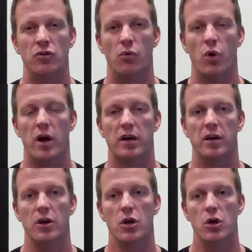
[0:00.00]
do the work,
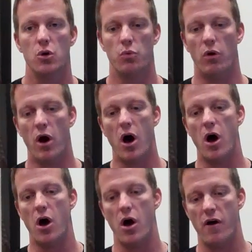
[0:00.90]
will
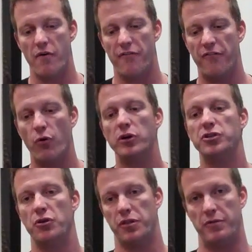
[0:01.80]

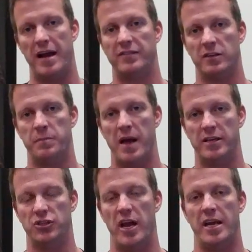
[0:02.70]
force your thoracic
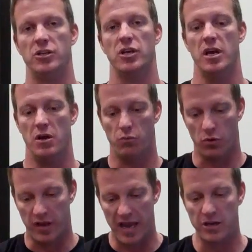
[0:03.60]
spine to change,
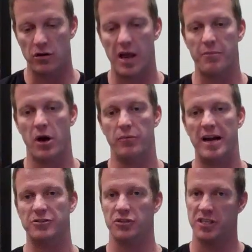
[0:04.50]
will get your lumbar
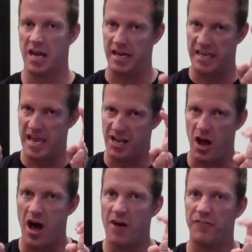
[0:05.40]
erectors to kind of kick
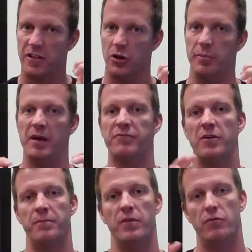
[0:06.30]
off a little bit
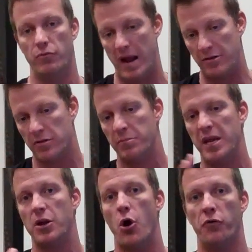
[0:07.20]
rather than
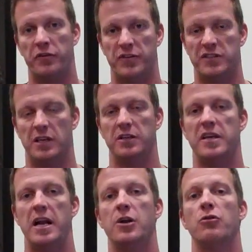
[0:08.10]
being
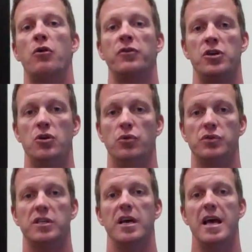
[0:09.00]
over-facilitated or
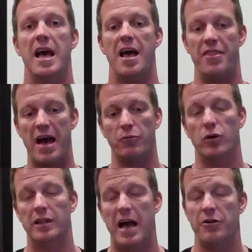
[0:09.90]
overused, and that
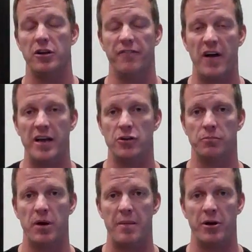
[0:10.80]
will allow you to find
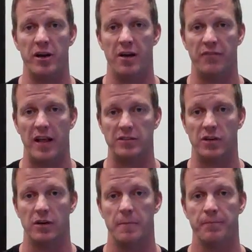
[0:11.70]
your primary hip
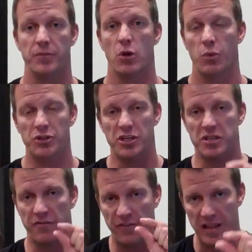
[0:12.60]
flexor, which
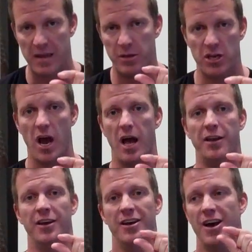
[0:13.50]
is the filet
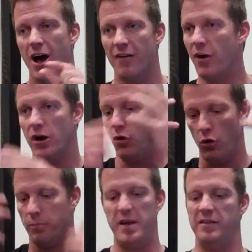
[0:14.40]
mignon of our
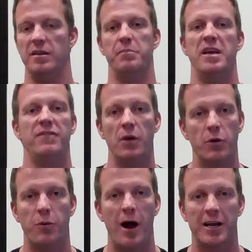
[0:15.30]
whole piece of beef that
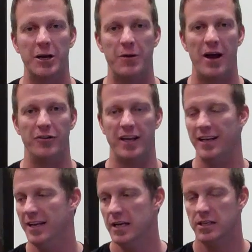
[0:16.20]
we're walking around
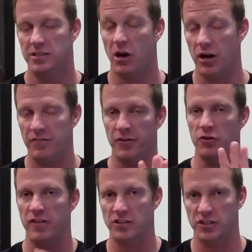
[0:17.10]
in. Sorry for
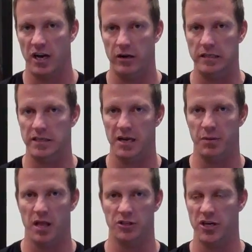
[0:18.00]
you vegetarians, I
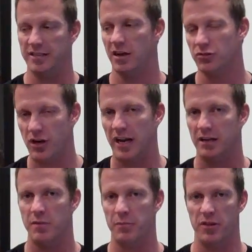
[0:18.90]
apologize. I'll try to
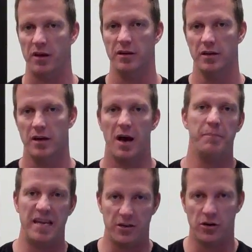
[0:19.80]
come up with a
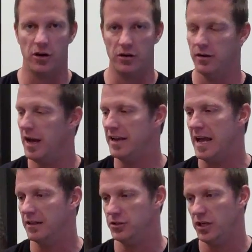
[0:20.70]
bean curd
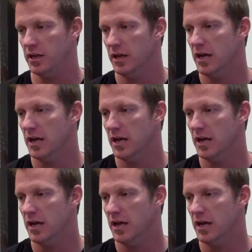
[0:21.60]
analogy.